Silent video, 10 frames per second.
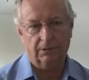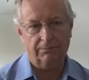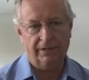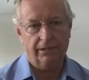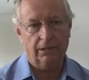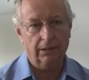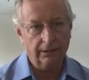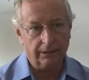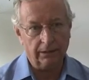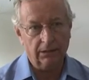made a
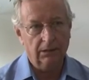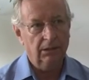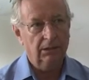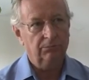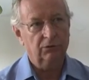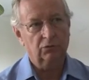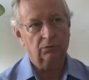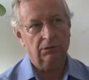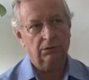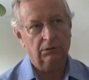link
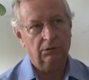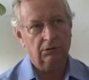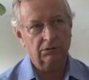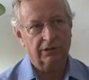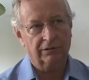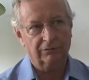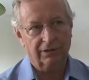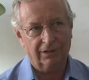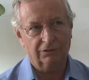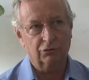between the onset of
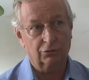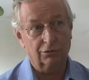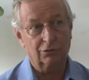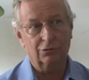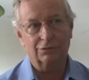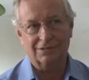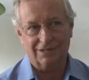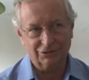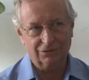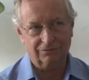cancer, or the
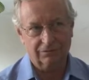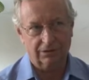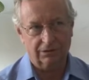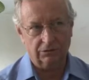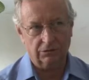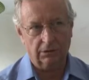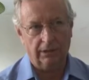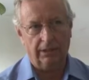causation of cancer,